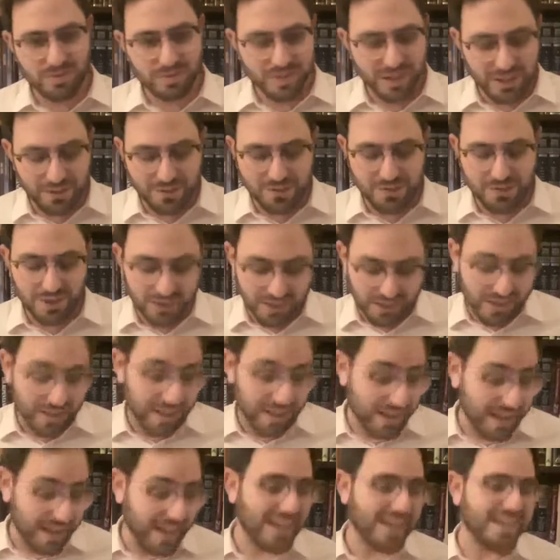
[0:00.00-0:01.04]
if uh,
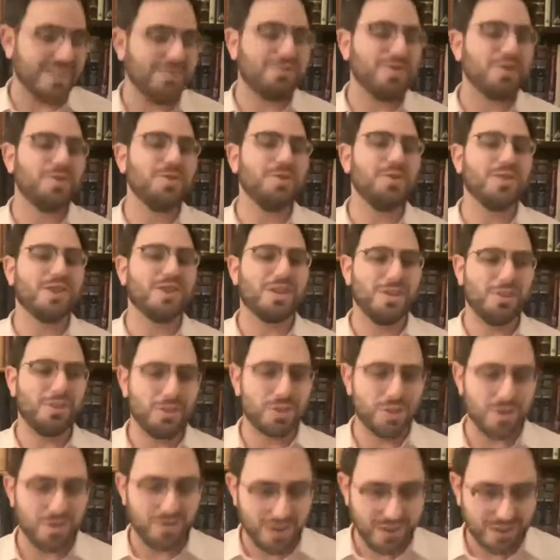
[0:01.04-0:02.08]
I view the
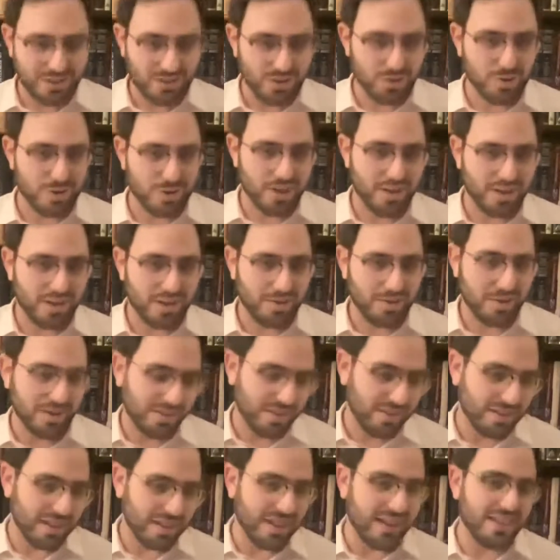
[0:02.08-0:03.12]
Kedusha of Eretz Yisrael that way,
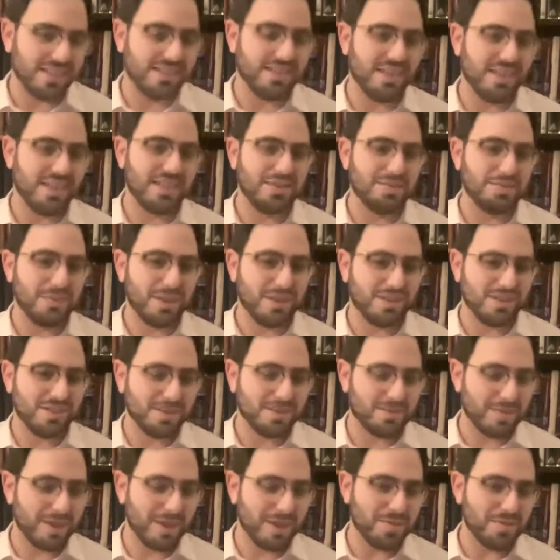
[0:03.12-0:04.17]
I take it based
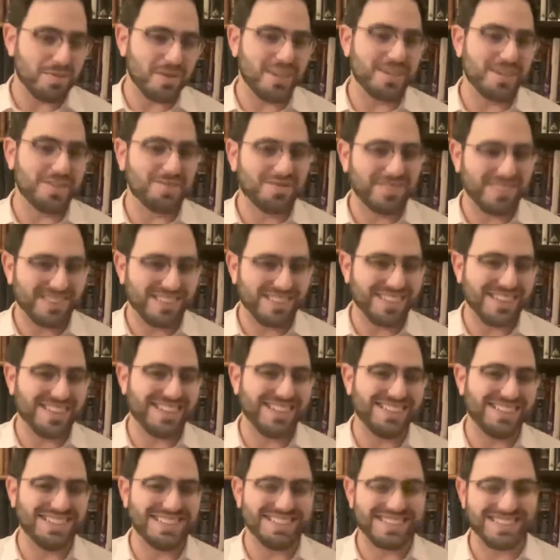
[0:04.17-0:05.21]
on Meyerbeim
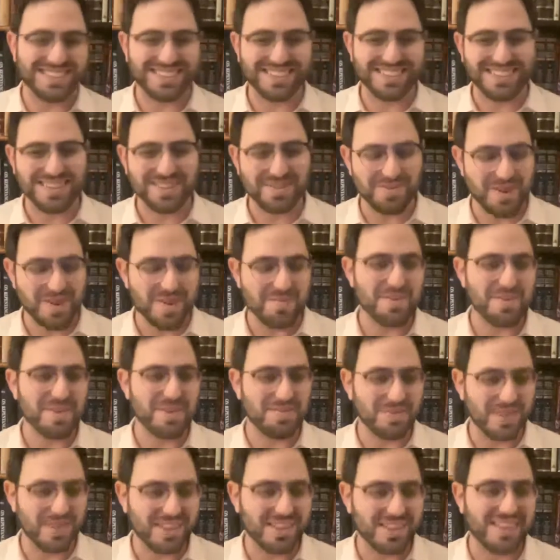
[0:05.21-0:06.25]
and uh, and the
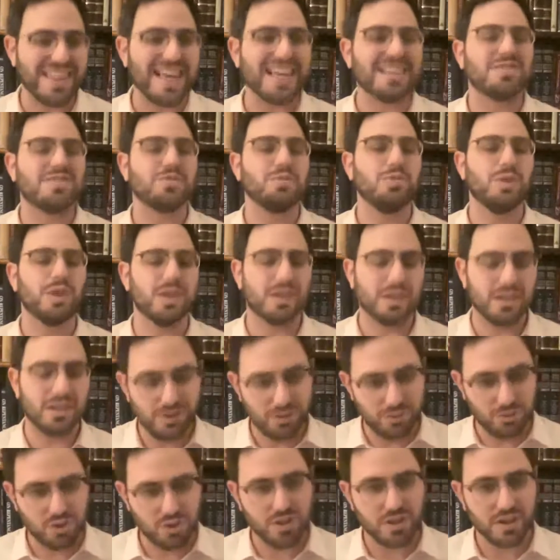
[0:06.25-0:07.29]
Rambam that that's what
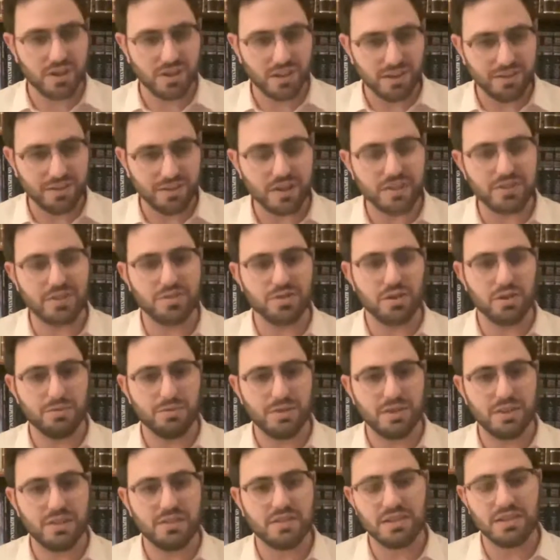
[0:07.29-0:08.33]
kedusha of Eretz Yisrael
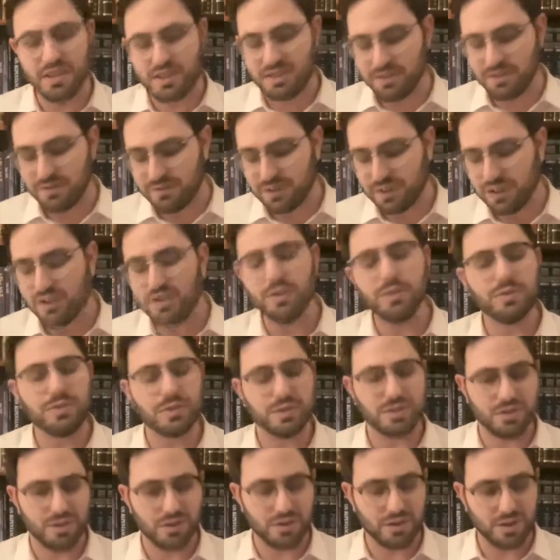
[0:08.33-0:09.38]
means. It's a vehicle
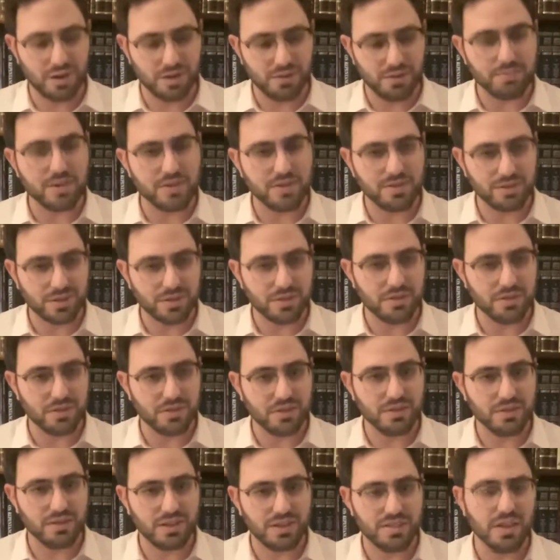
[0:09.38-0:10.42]
for Torah and mitzvot.
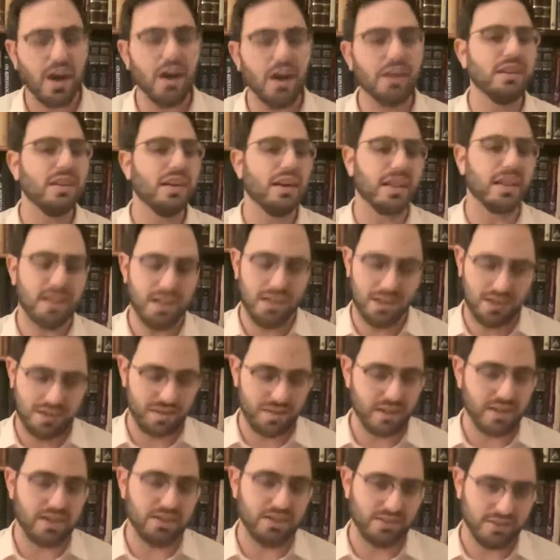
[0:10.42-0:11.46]
It's unlike
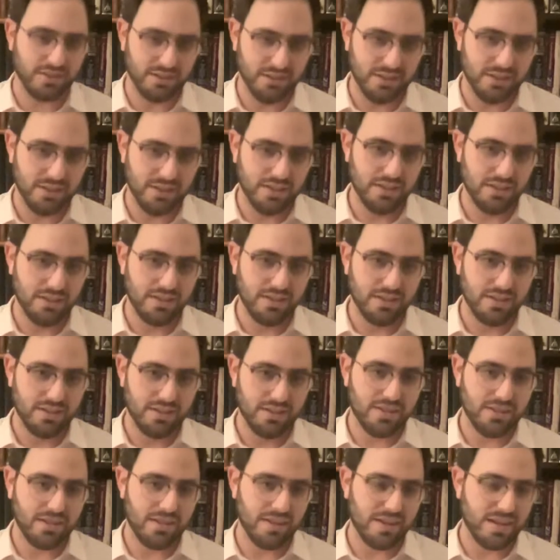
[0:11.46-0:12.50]
anything else.
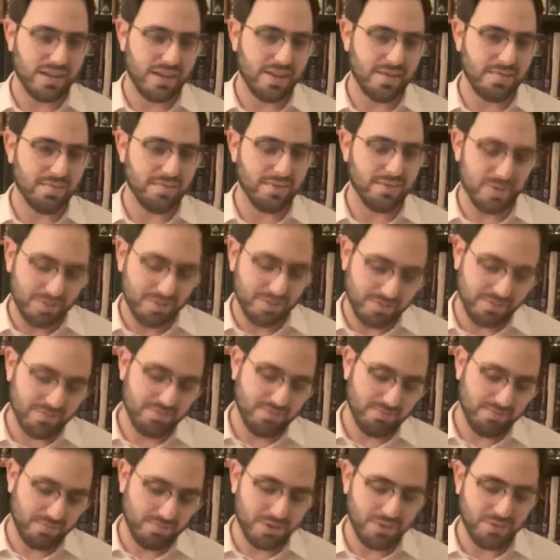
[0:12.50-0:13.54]
Um,
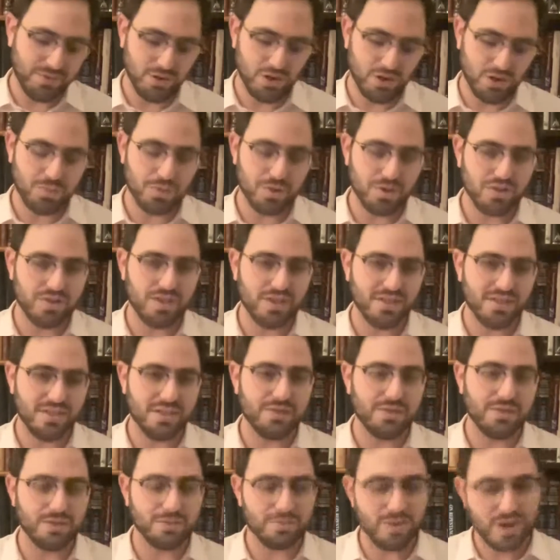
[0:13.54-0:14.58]
but for each person, that's
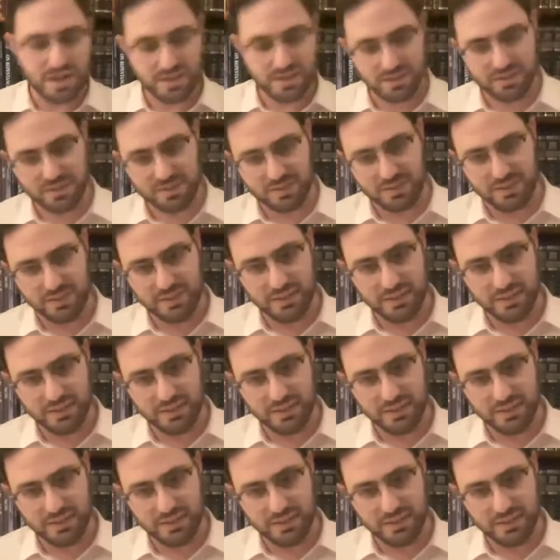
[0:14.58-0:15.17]
different in practice.